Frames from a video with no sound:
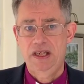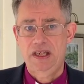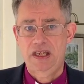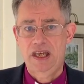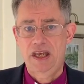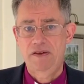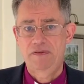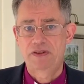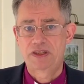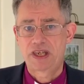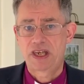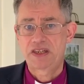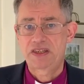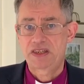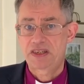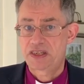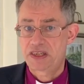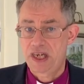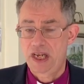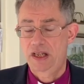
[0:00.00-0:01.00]
gives us
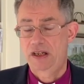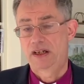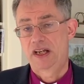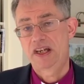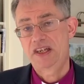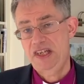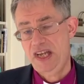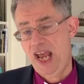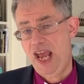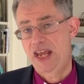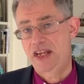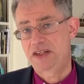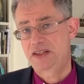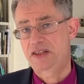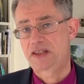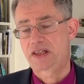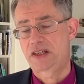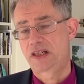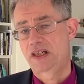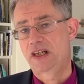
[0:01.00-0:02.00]
still a
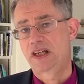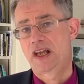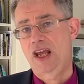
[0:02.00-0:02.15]
taste